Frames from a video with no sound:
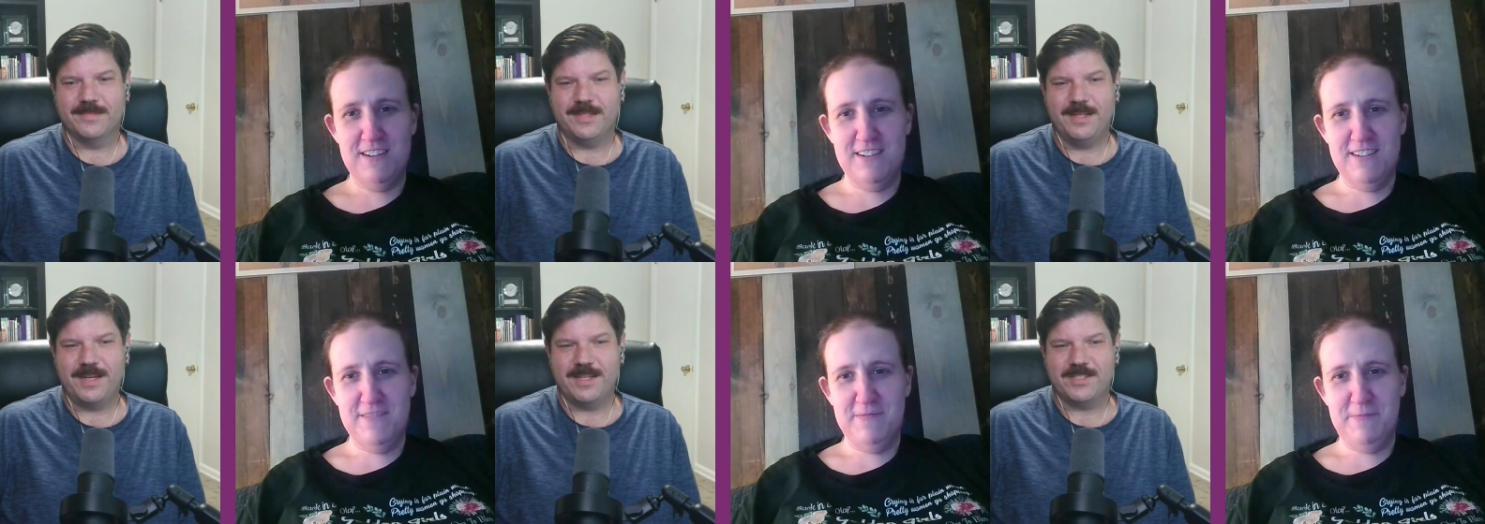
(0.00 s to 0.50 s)

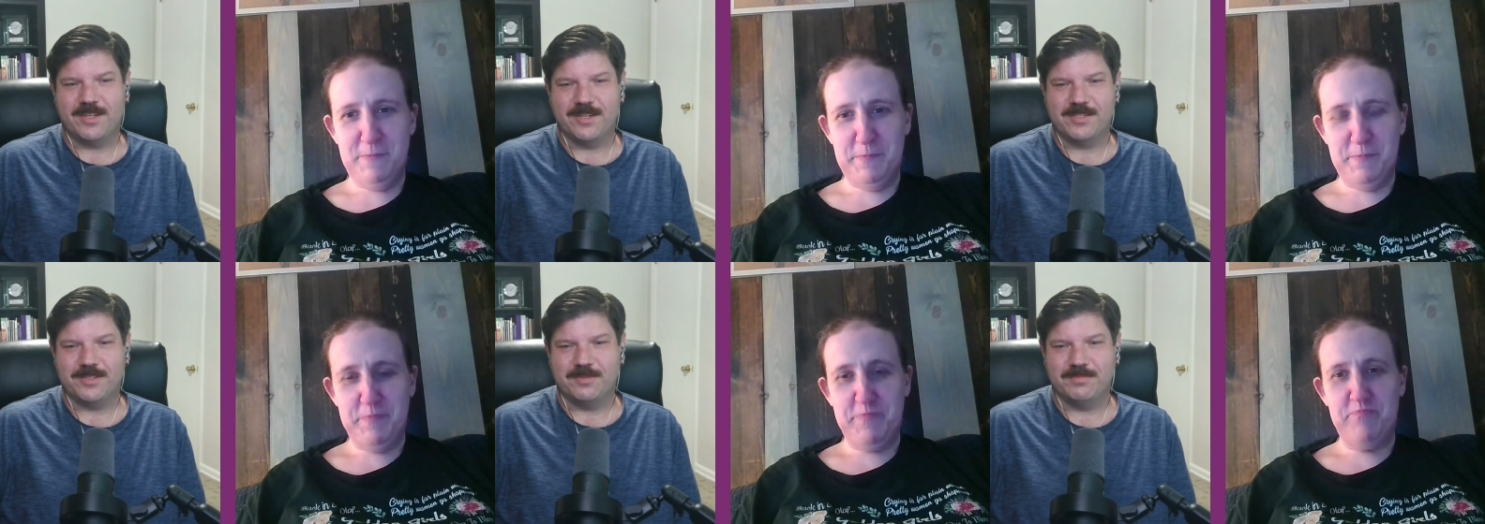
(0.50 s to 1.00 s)
Speaker 1: I think it's
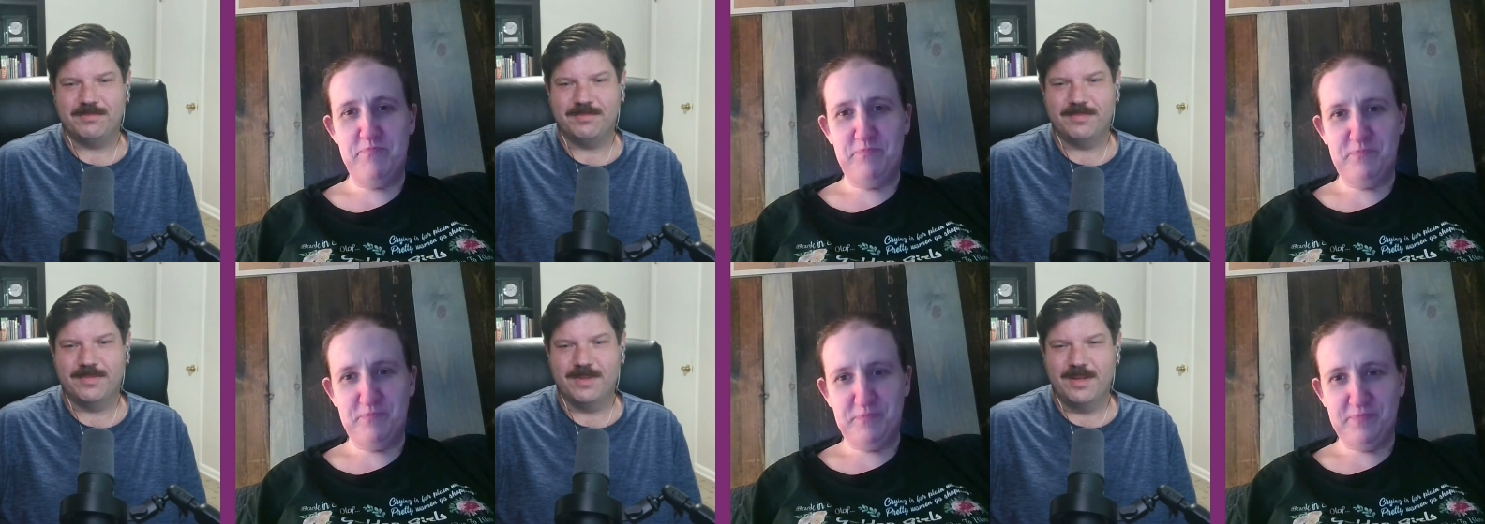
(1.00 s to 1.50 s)
awesome.
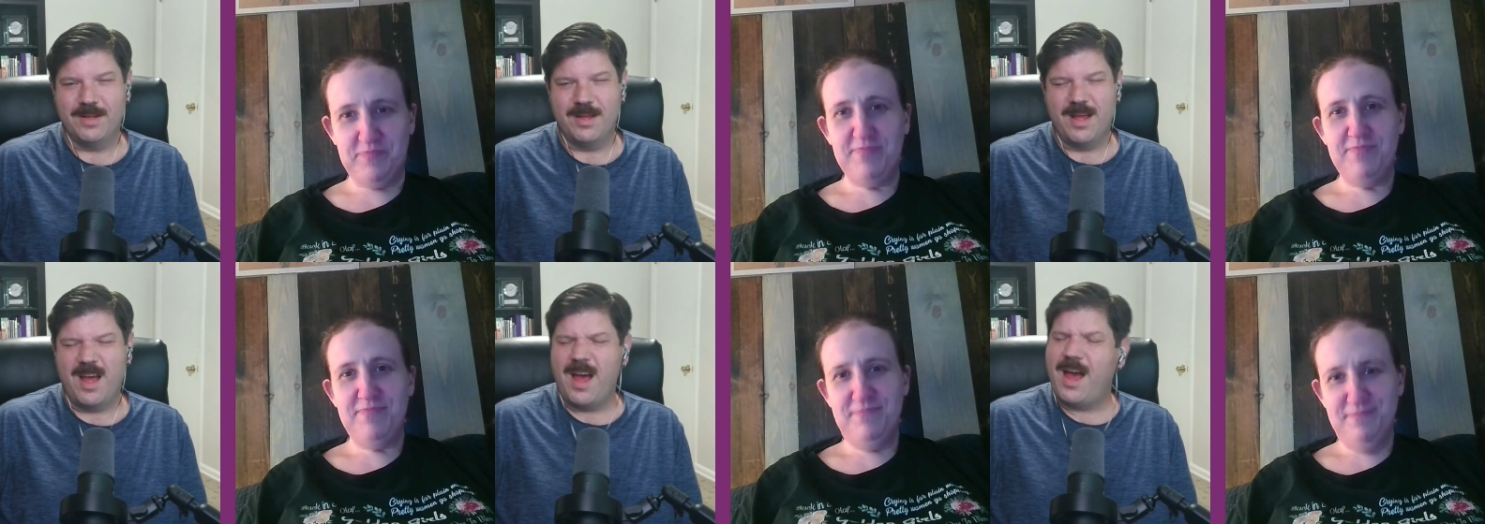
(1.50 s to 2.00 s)

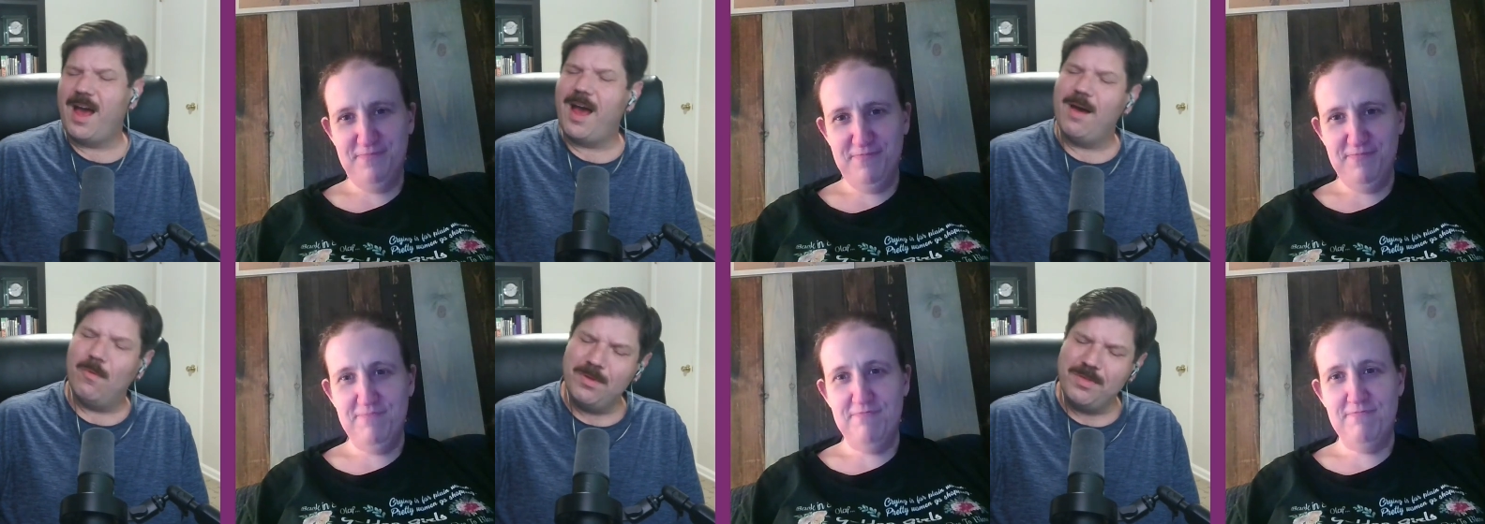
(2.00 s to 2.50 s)

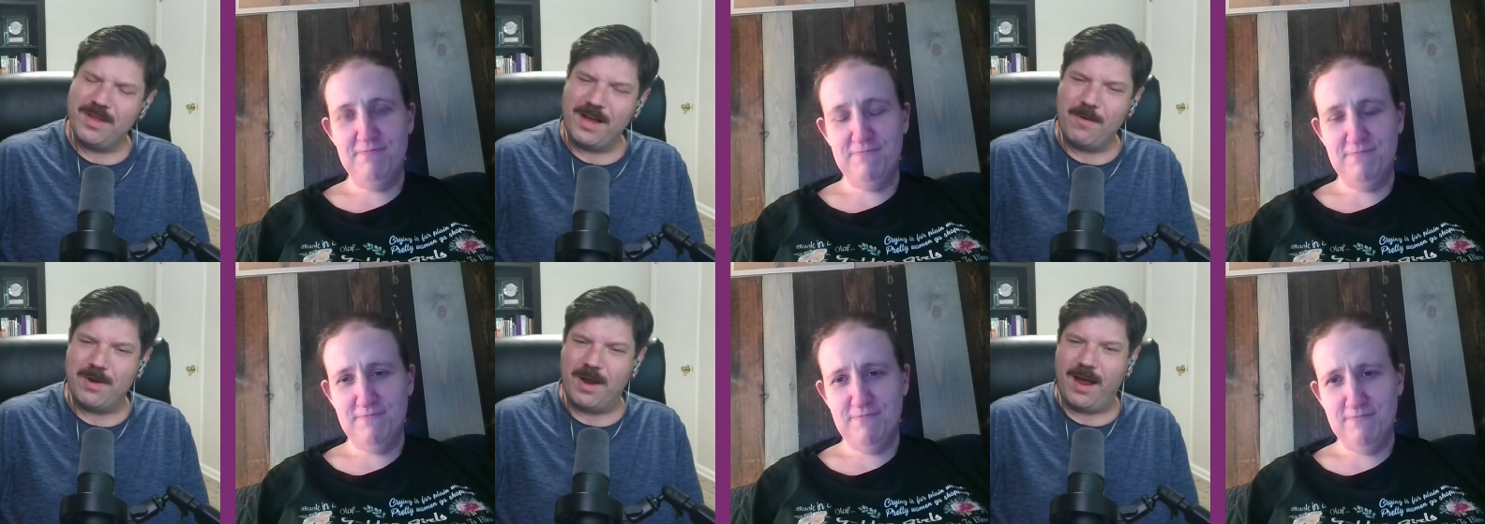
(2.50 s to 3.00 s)
One thing
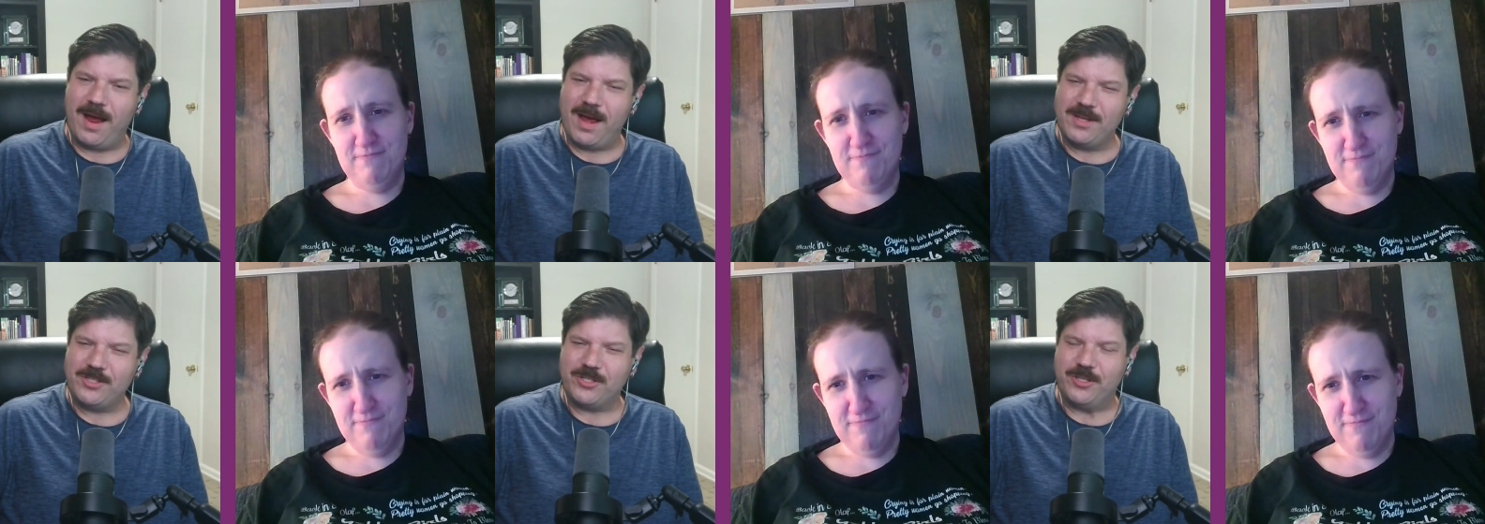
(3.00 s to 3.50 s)
I want to
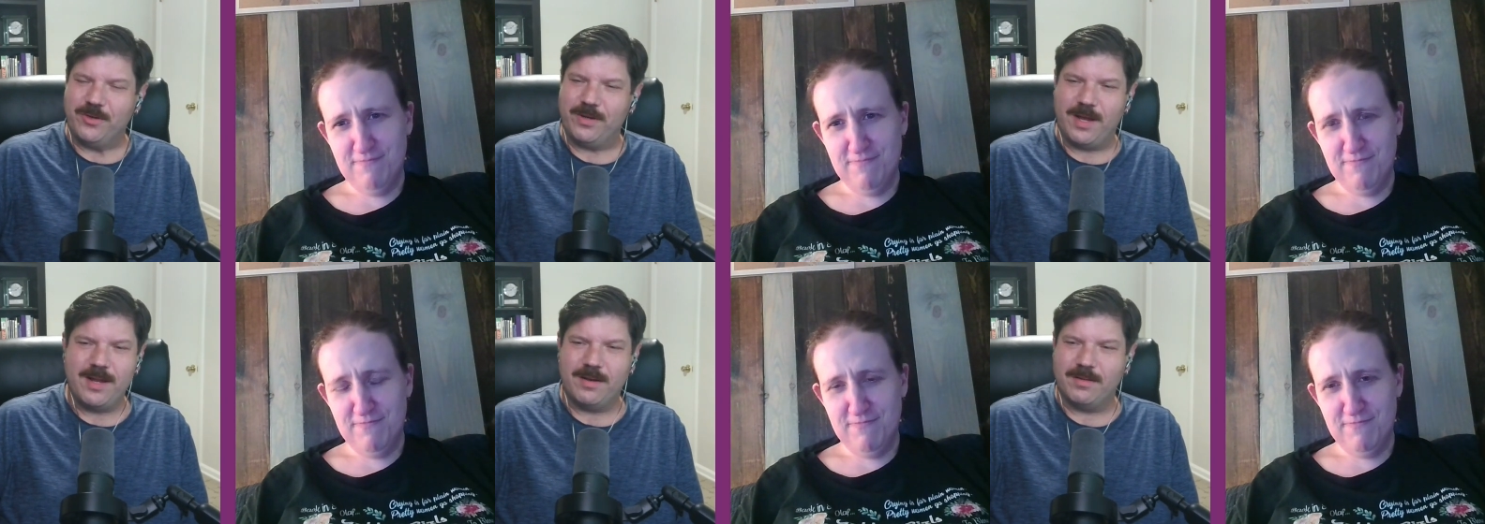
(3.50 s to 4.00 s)
ask you,
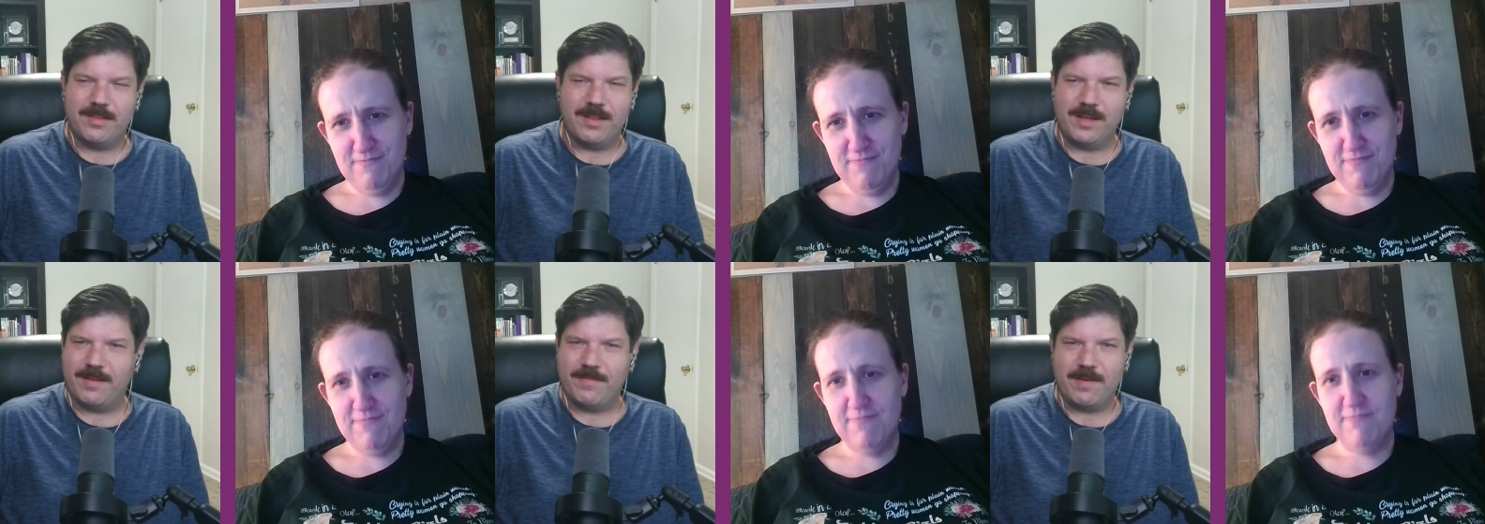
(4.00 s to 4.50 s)
and I don't
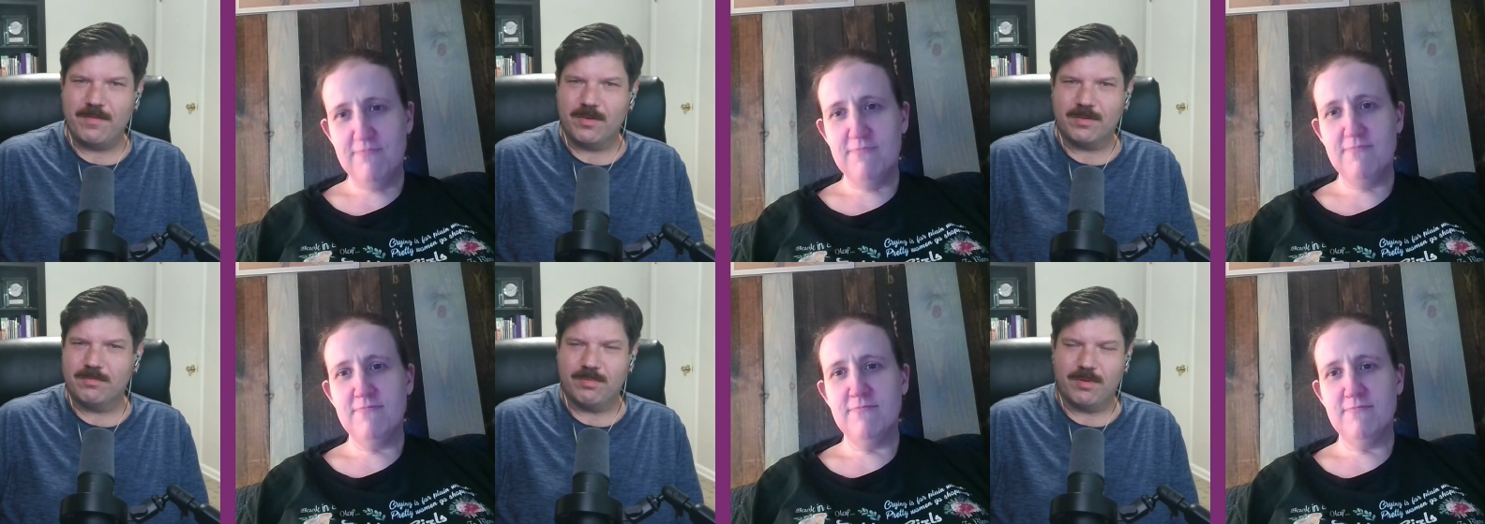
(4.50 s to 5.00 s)
think I've
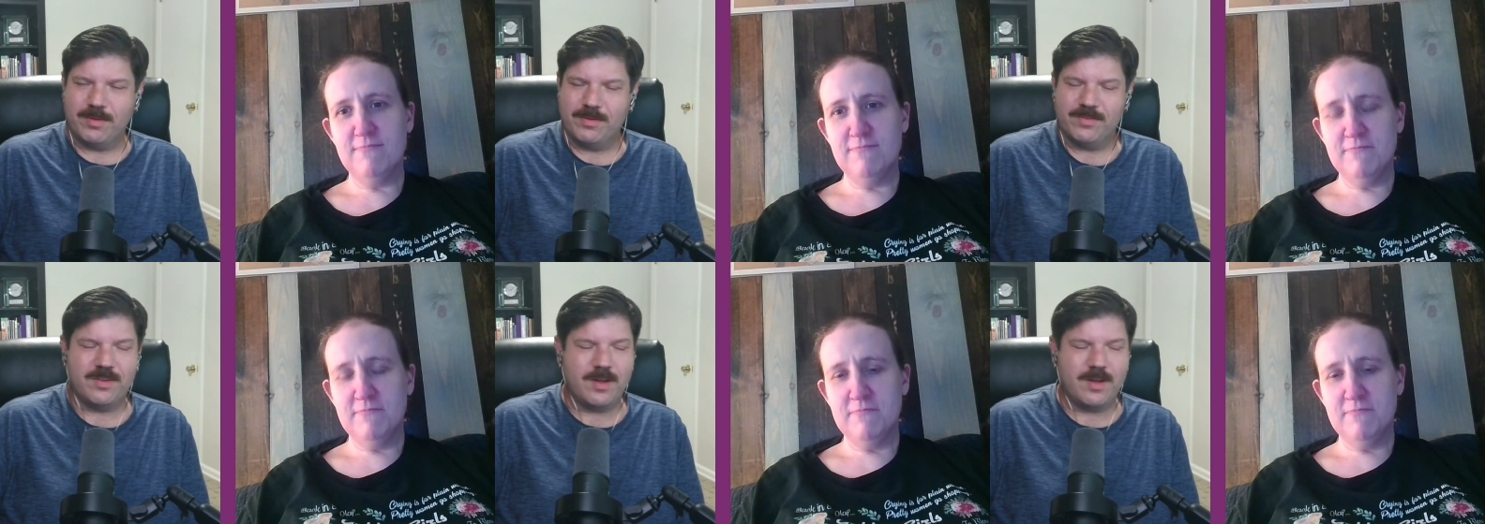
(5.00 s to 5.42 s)
ever brought this